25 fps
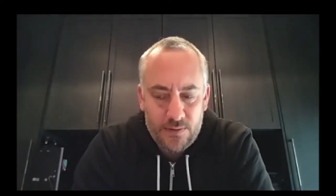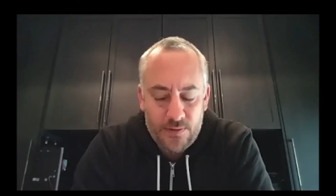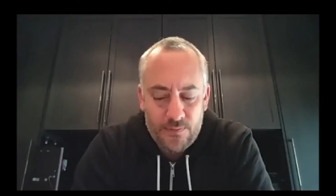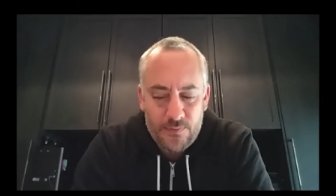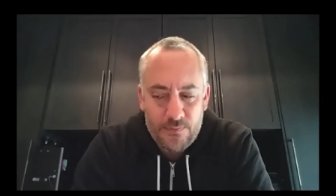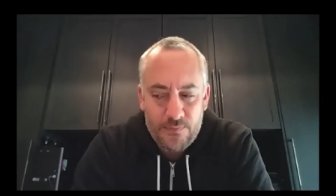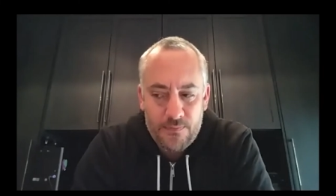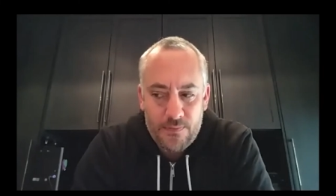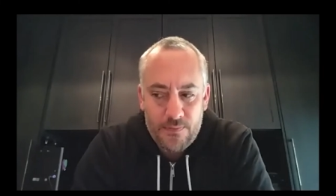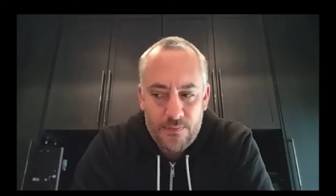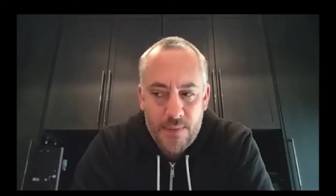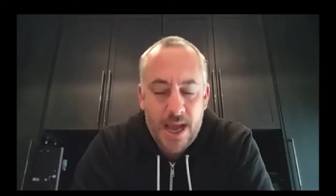
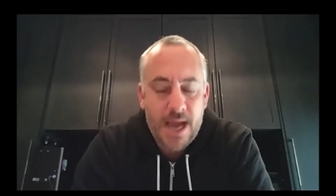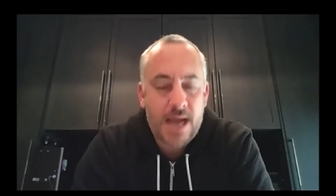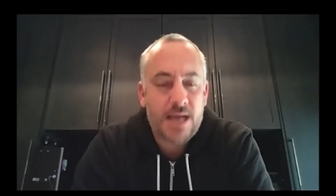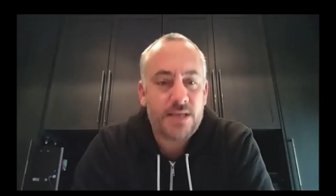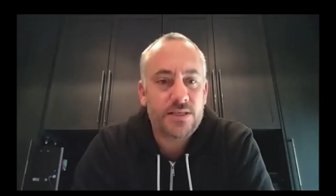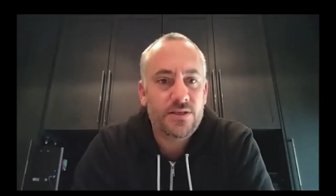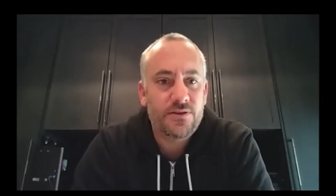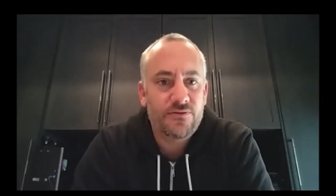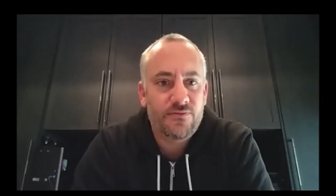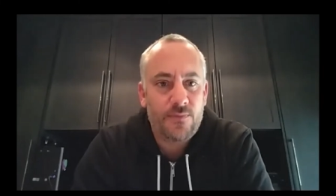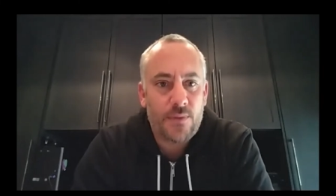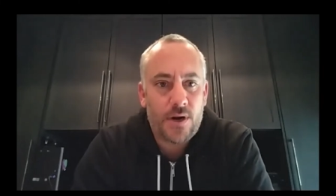
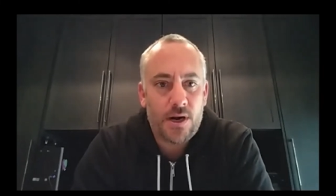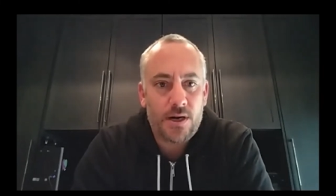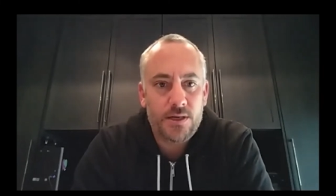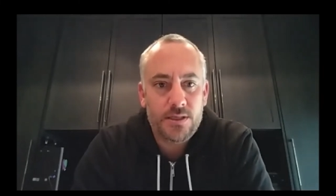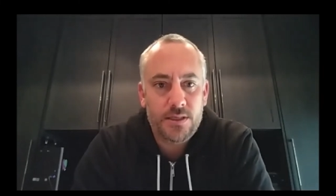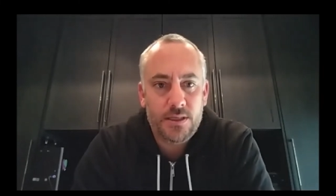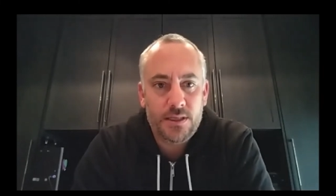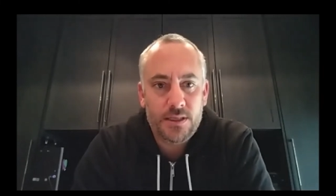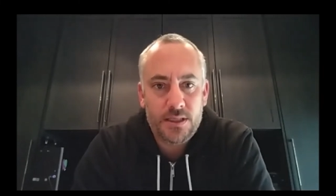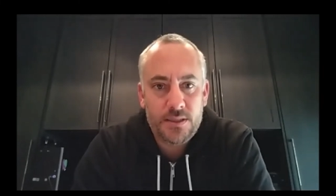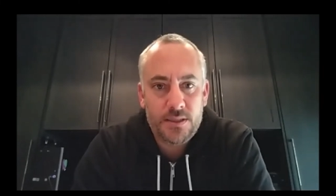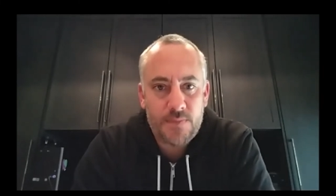massive
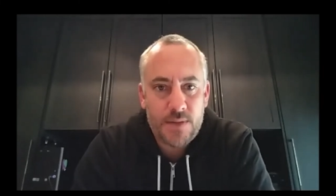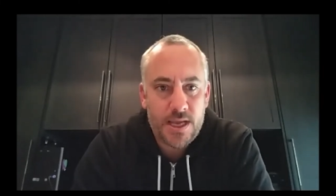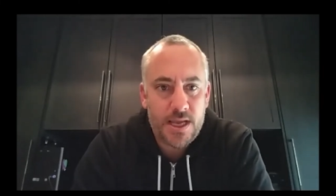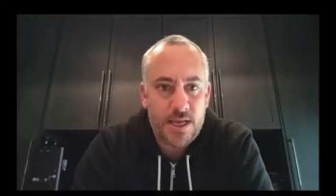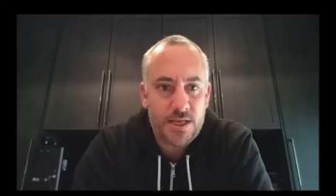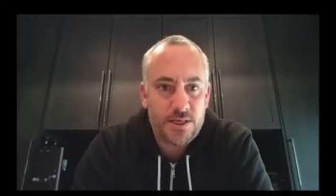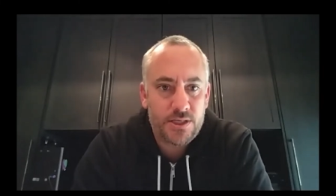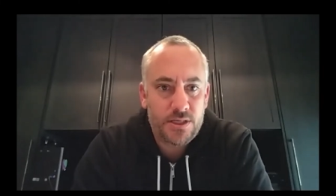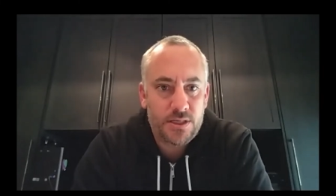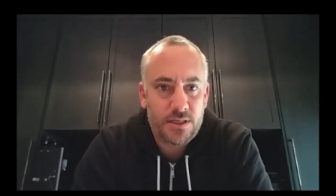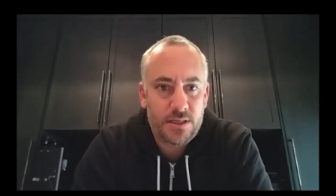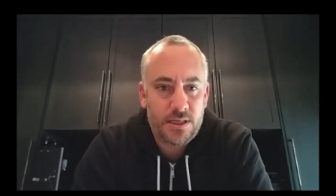margin
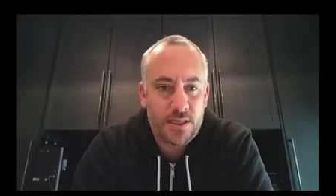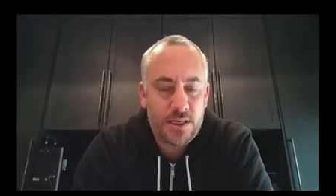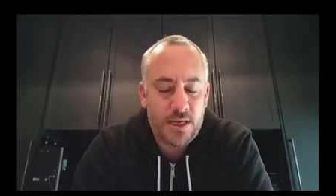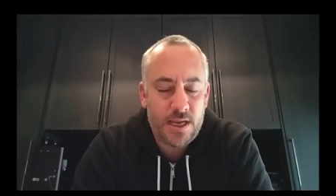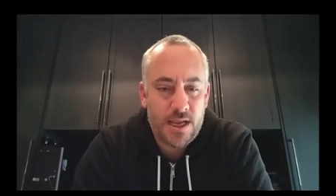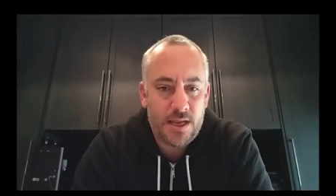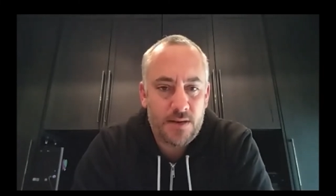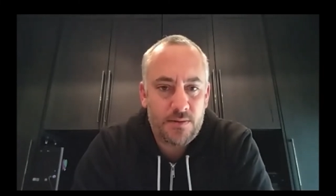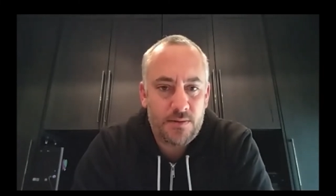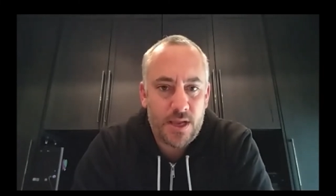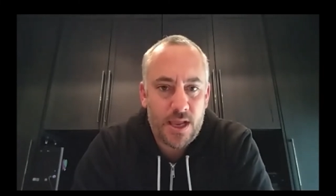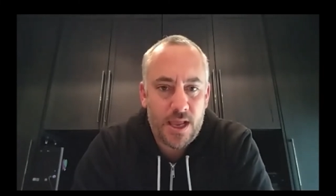expansion
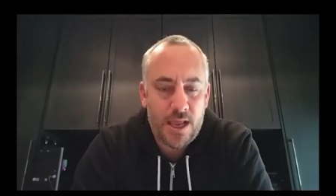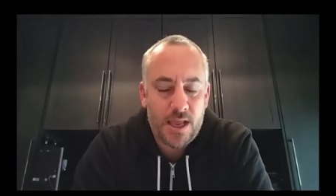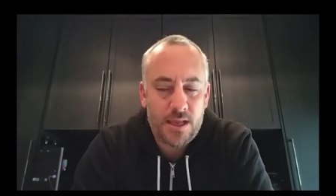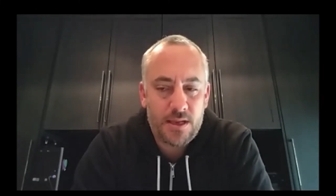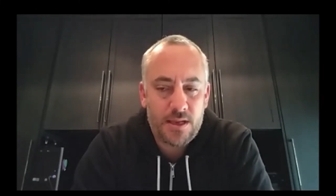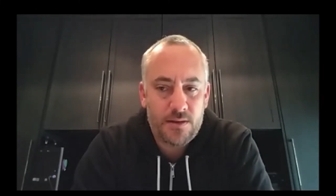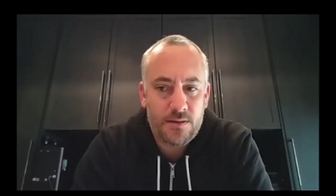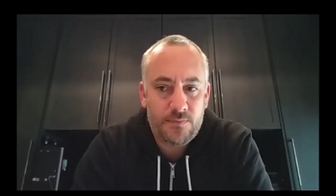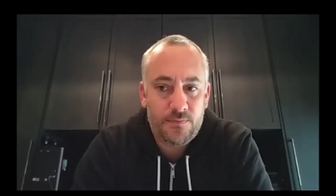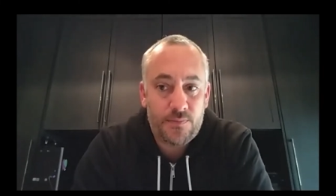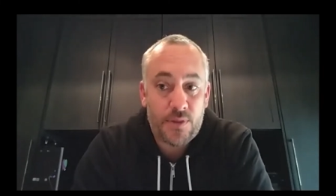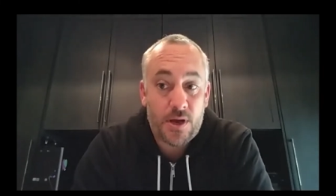and
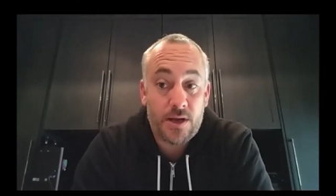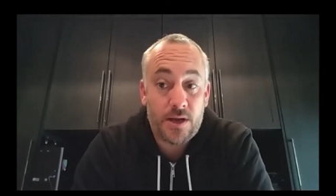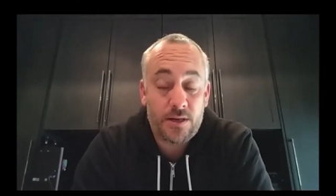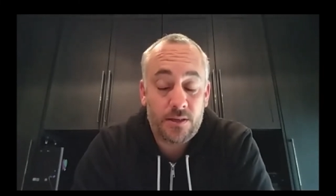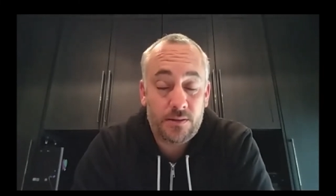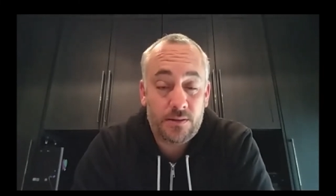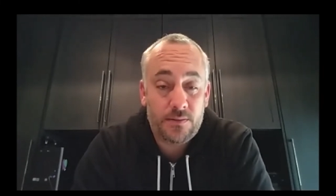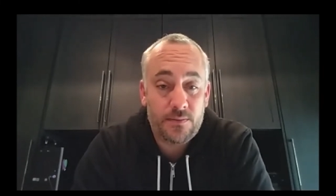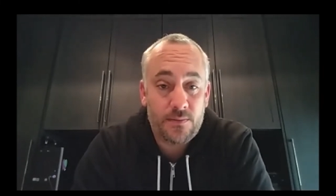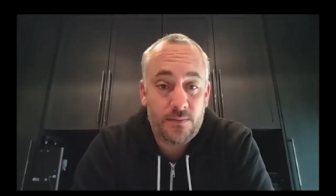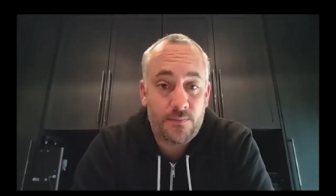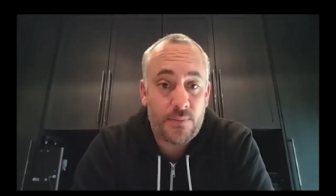and
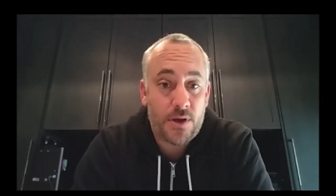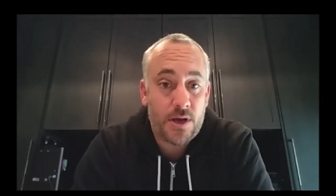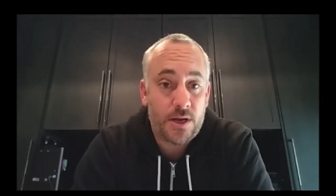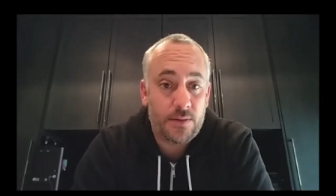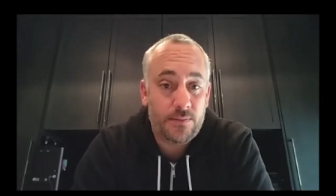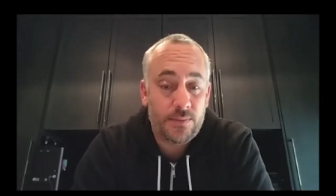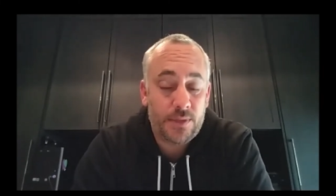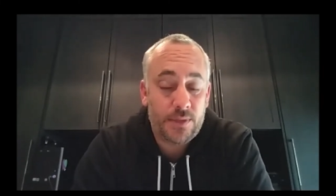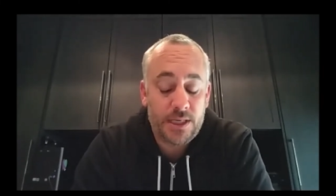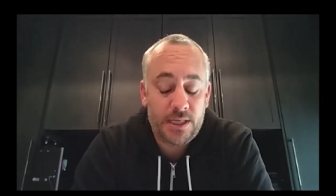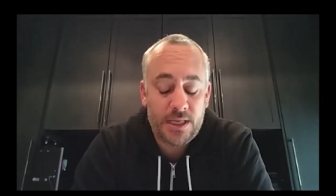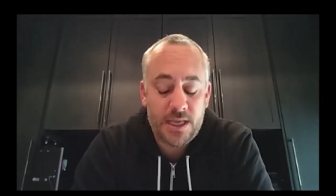bottom
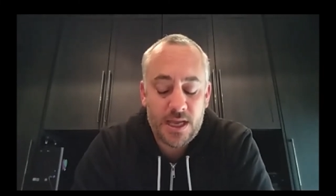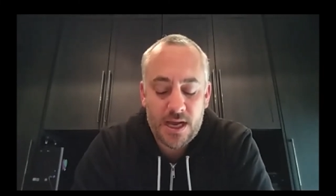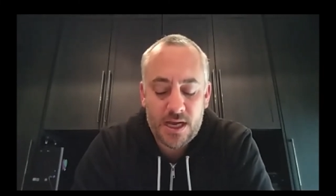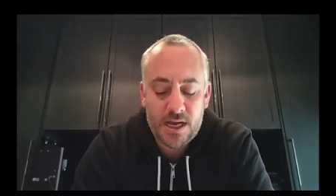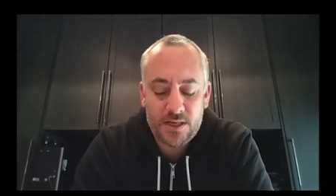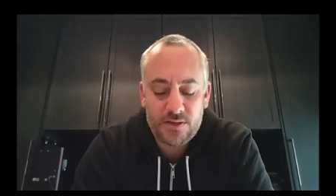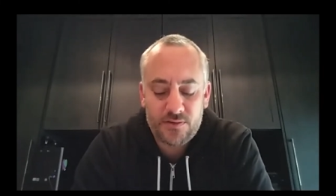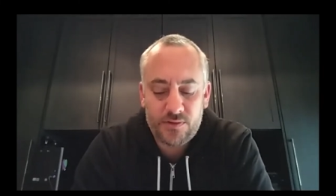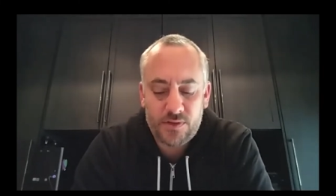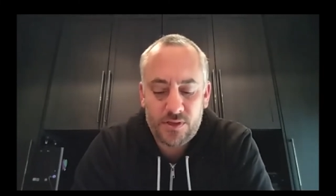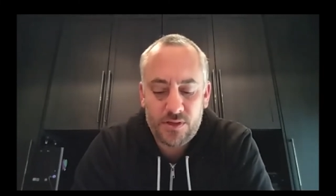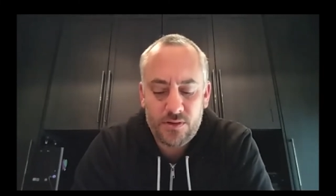bottom line
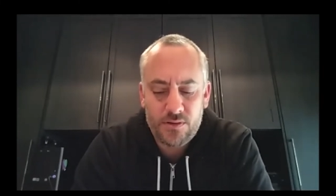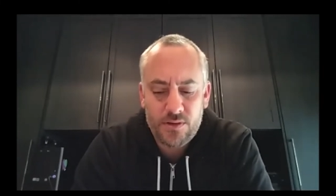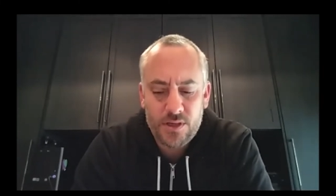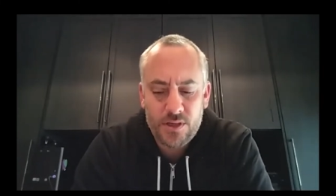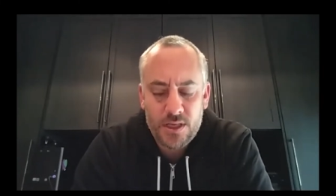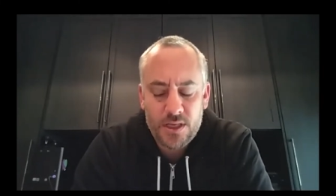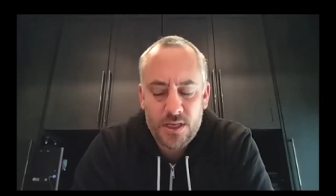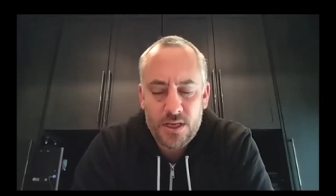cash flow.